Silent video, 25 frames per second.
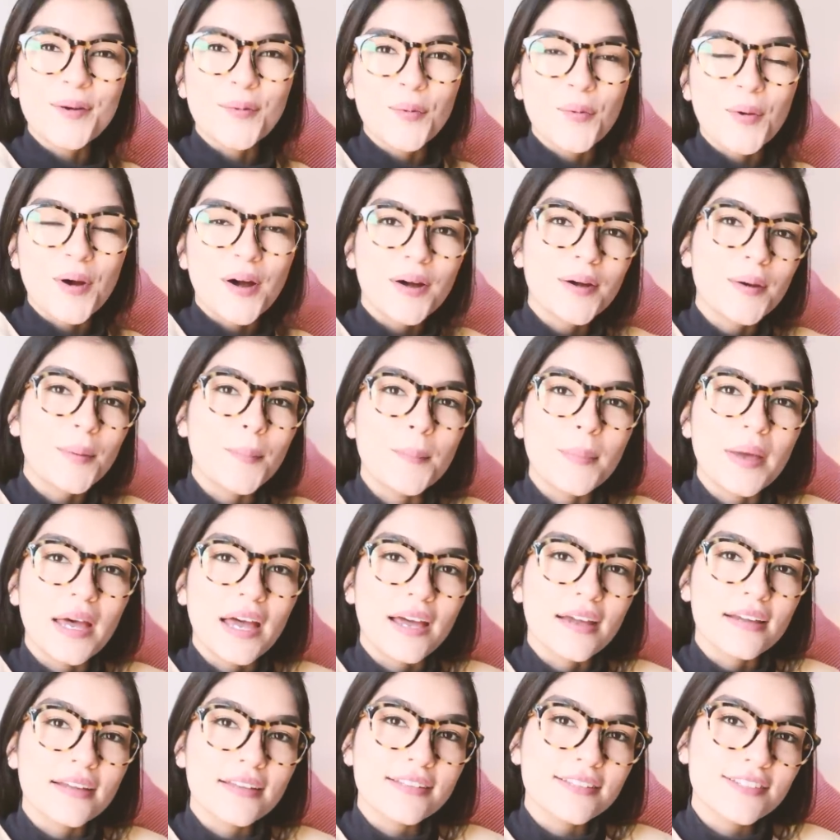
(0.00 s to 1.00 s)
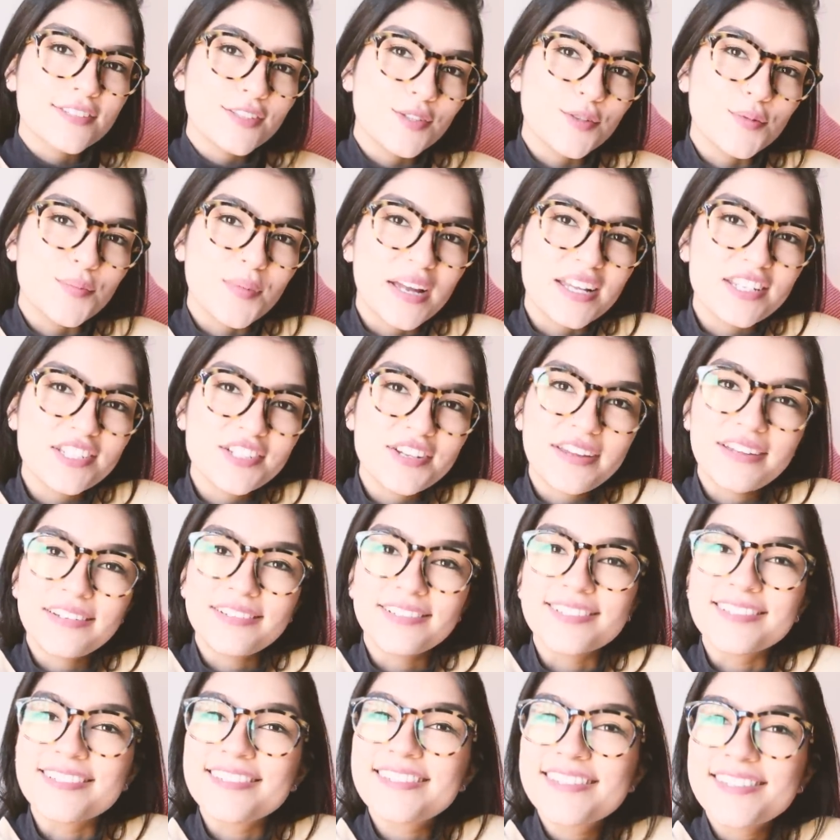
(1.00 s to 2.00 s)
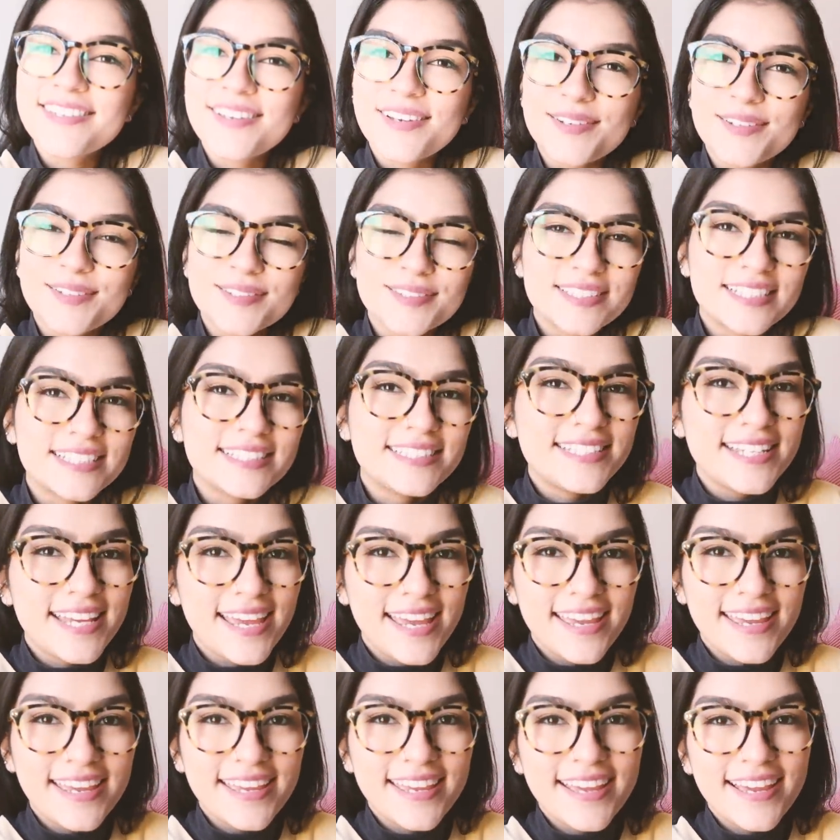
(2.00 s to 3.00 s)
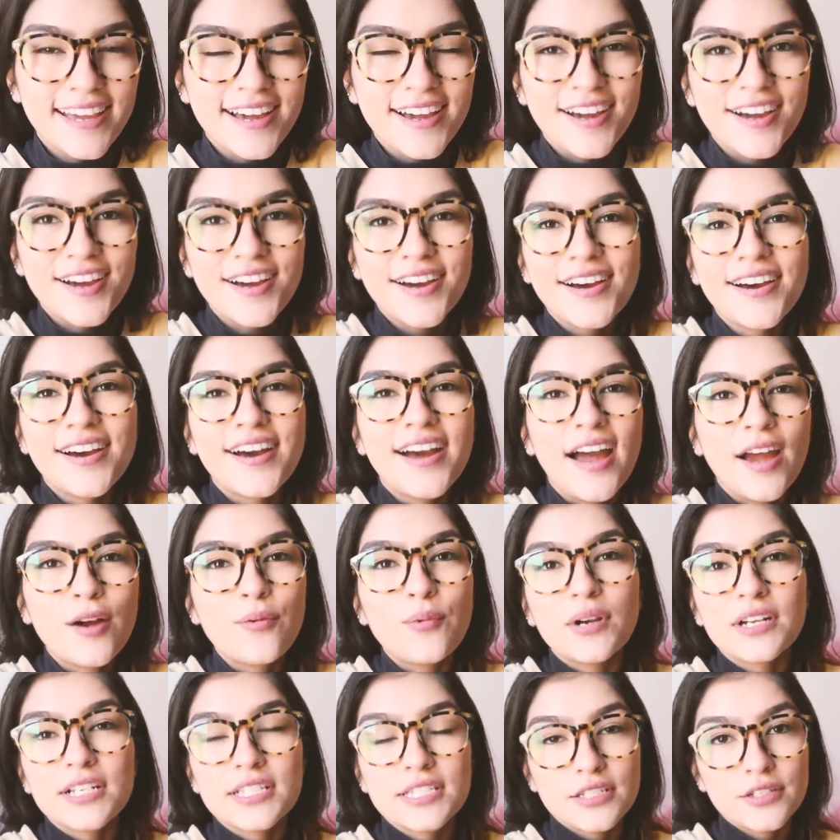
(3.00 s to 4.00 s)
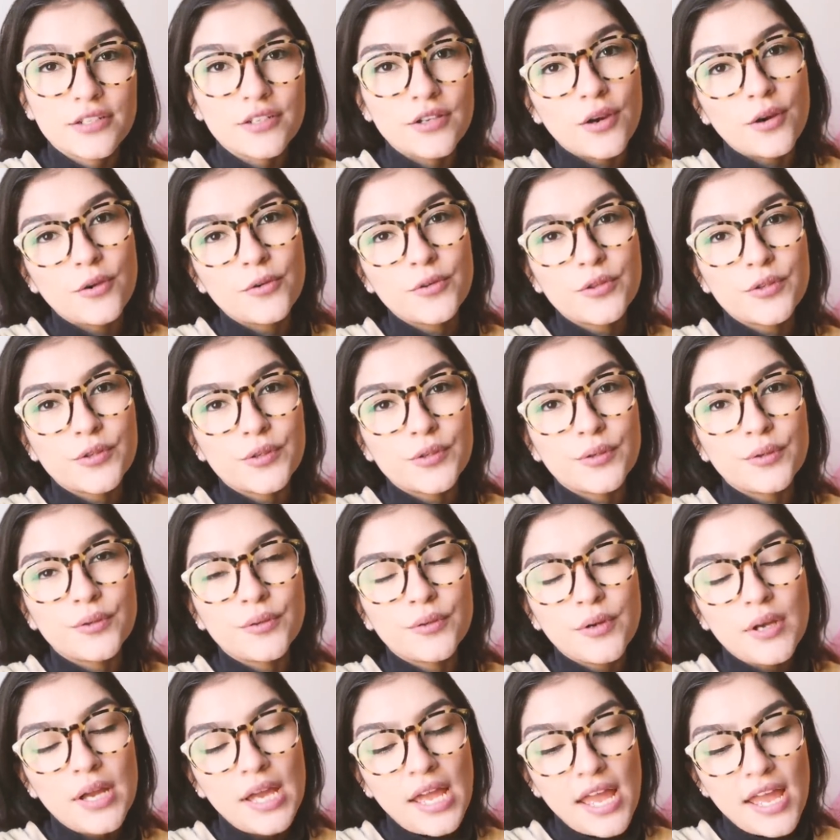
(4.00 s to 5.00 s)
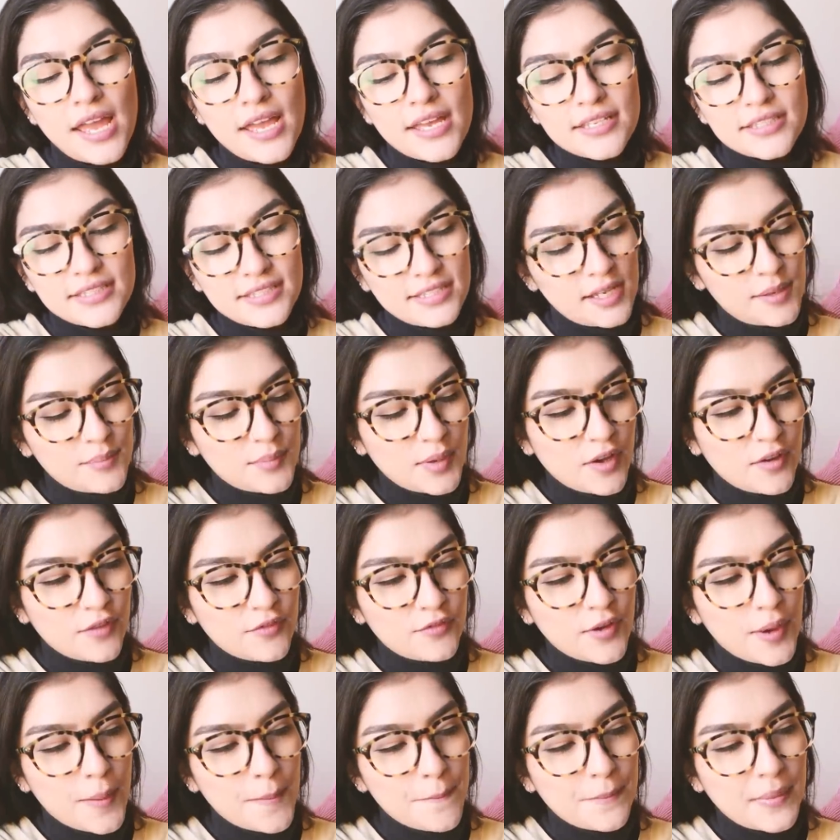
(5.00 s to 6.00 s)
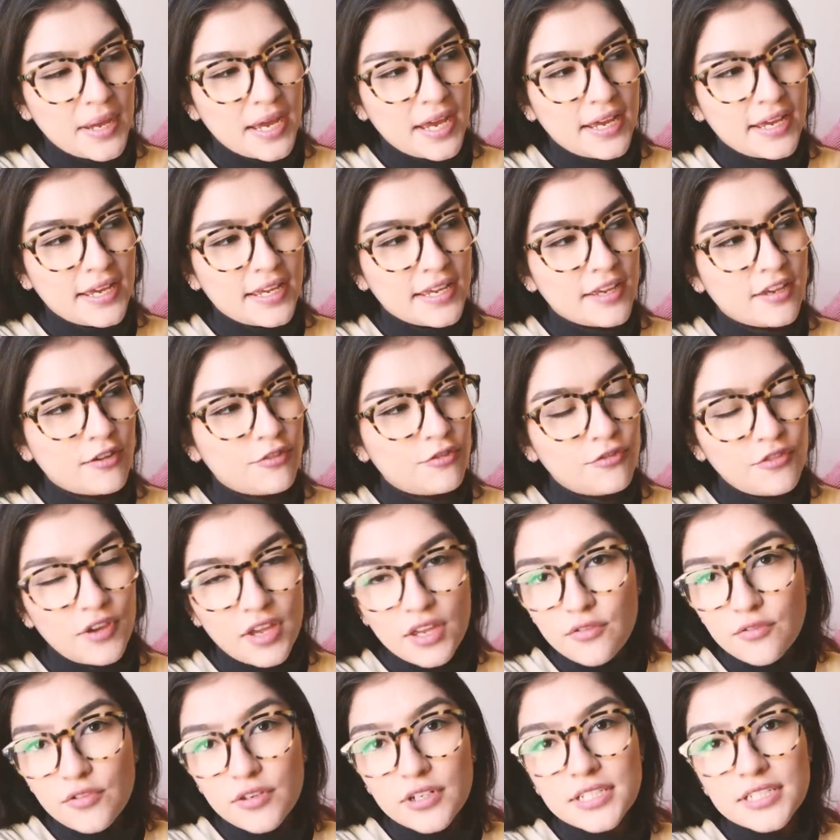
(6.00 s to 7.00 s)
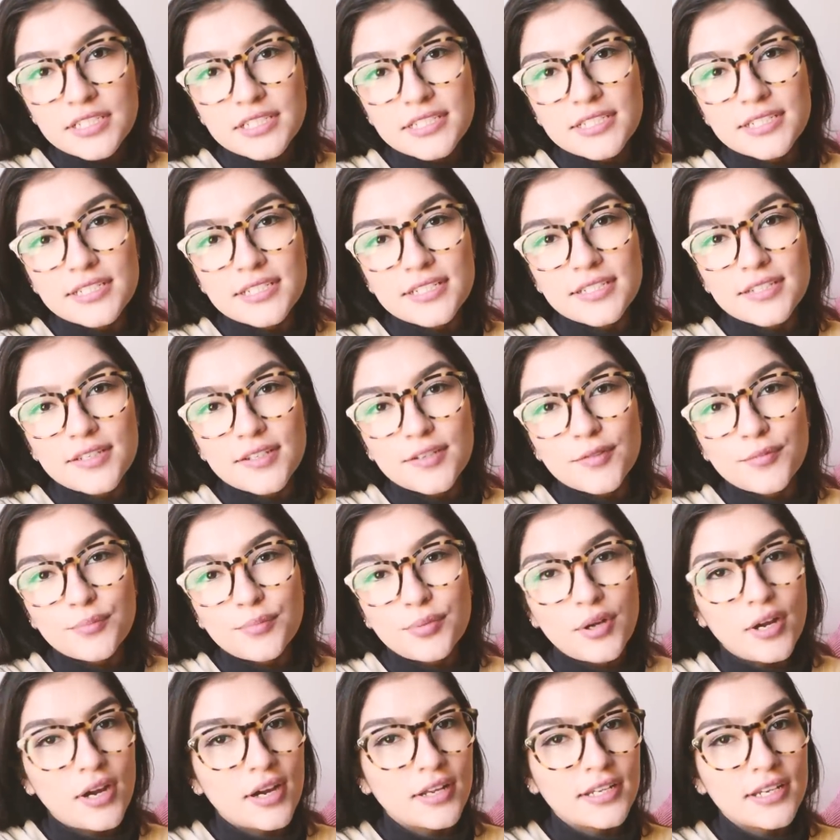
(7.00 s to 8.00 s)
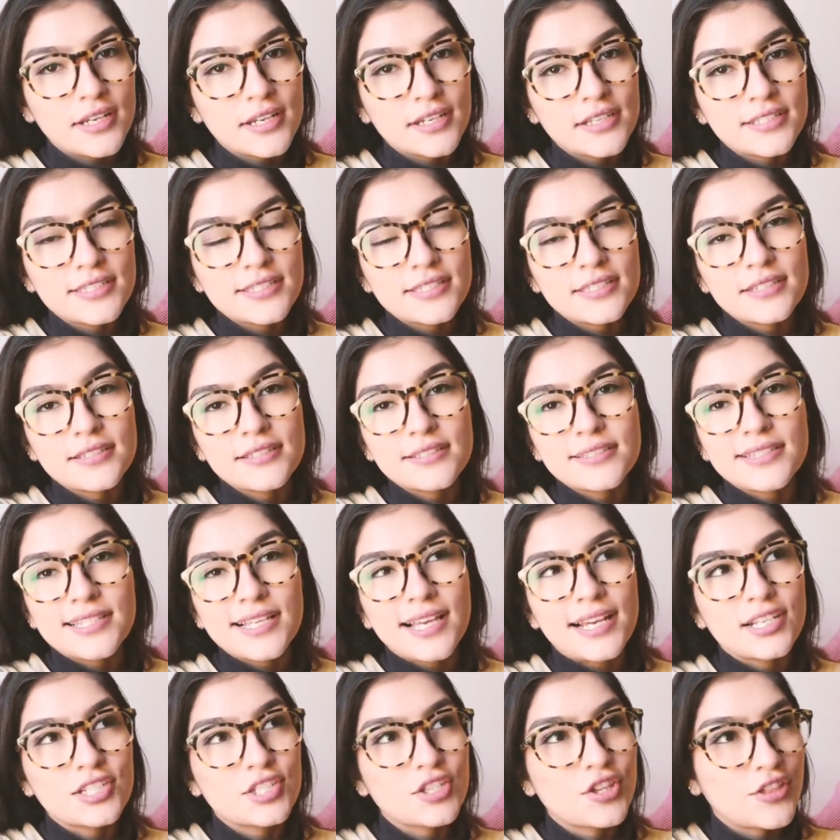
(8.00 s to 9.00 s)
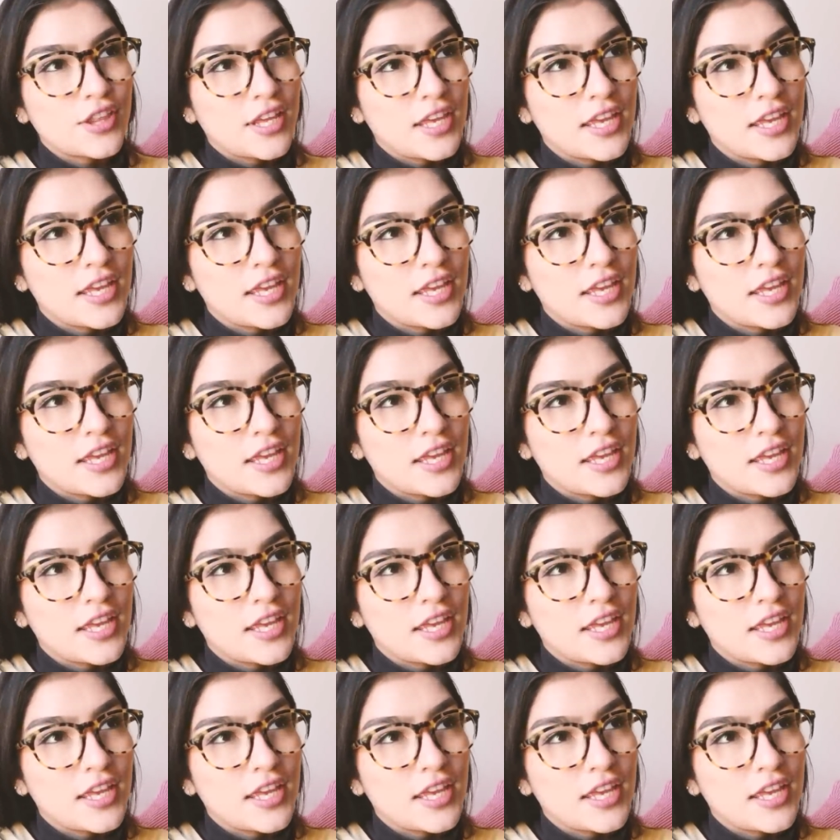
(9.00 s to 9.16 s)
welcome back to my channel. So today I wanted to go through some of my favorite products slash